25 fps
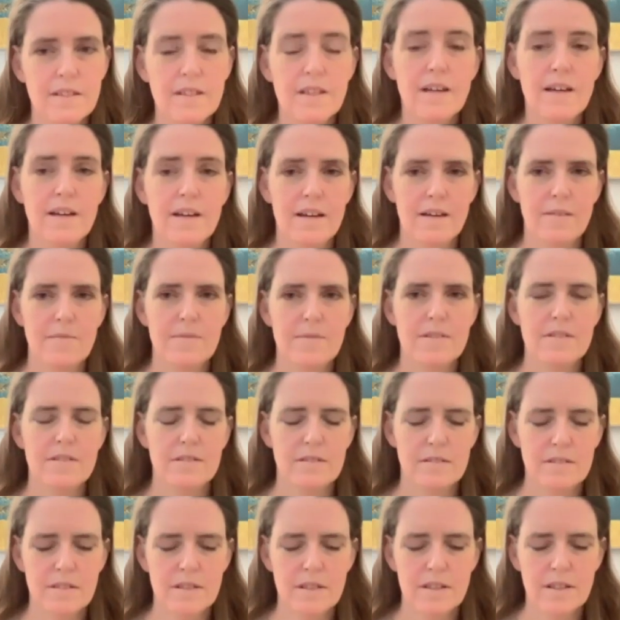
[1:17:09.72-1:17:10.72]
Yeah,
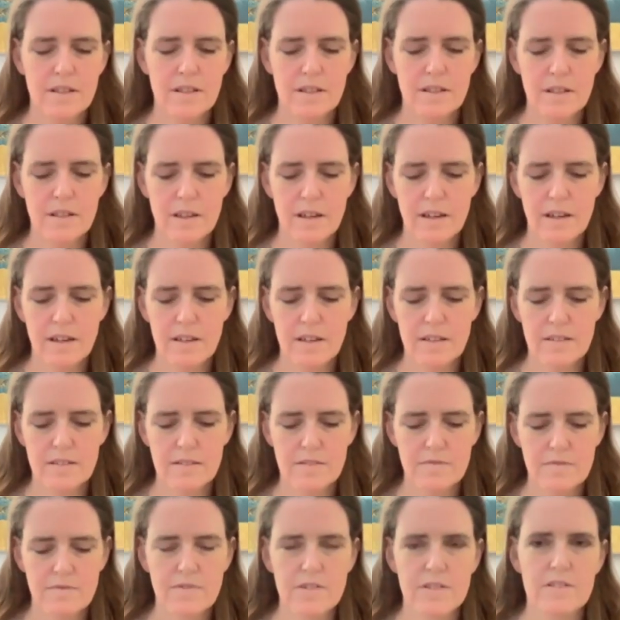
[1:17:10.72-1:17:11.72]
absolutely. And it
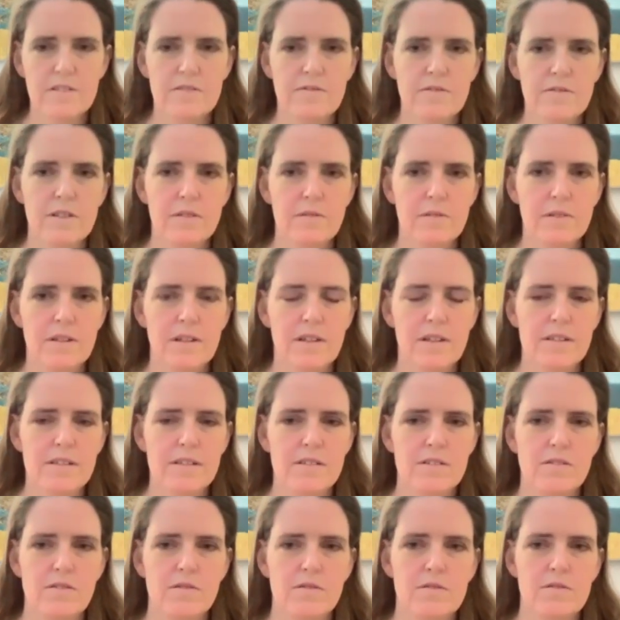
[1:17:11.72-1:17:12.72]
feels very related
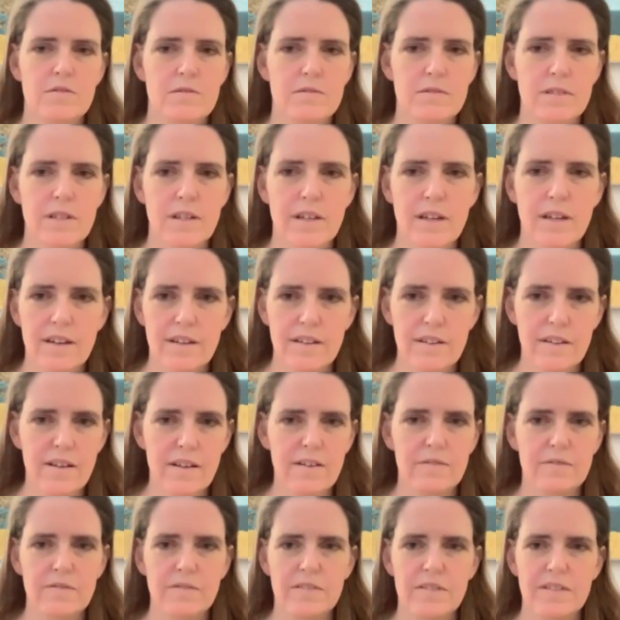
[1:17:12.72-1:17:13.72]
to, again, a lot
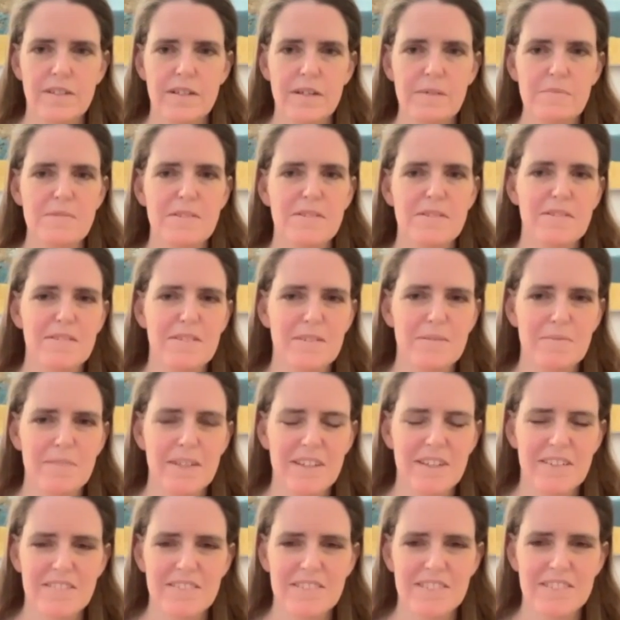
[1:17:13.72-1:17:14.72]
of what comes through in my
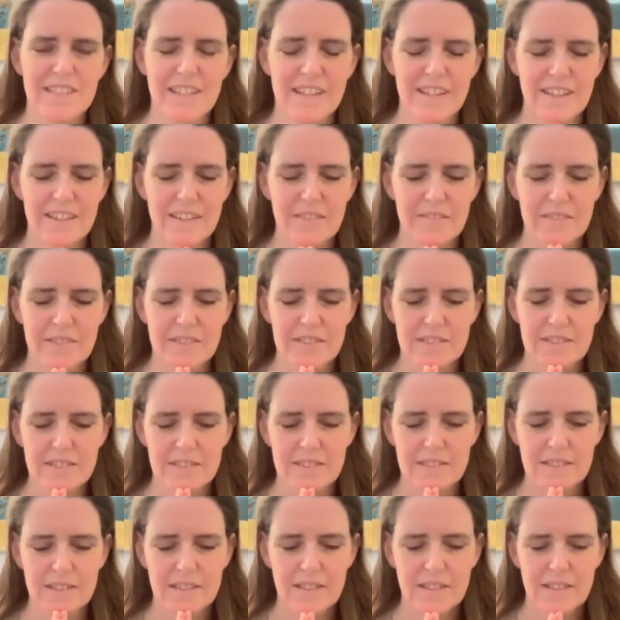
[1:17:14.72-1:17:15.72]
own channeling, which
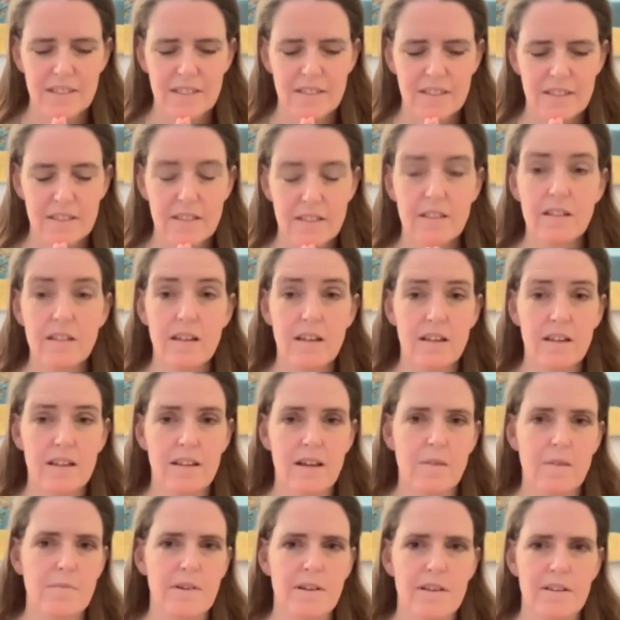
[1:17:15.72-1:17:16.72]
is,
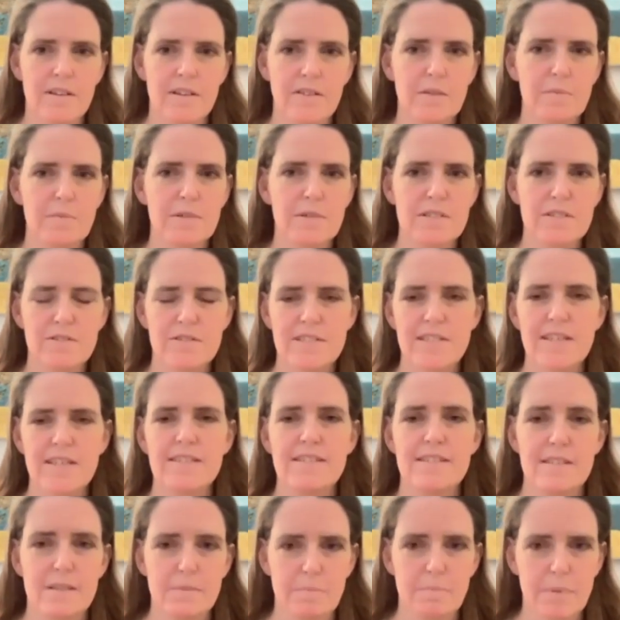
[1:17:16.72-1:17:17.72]
I'm not the only person who says
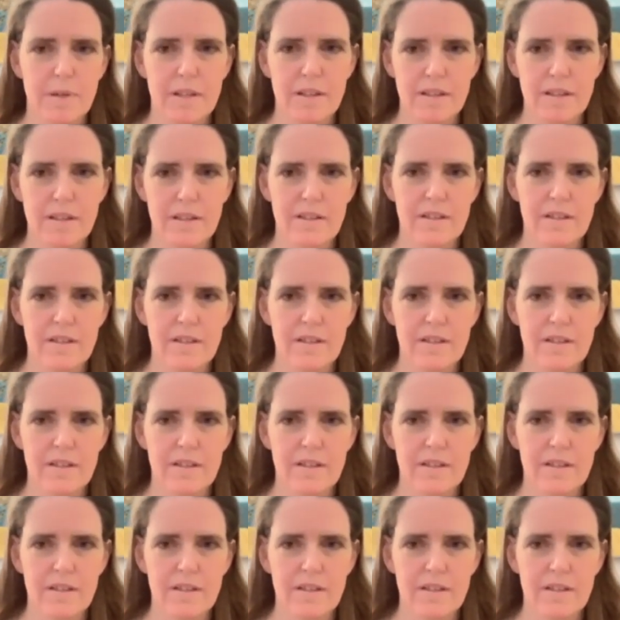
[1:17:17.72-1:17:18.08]
this, but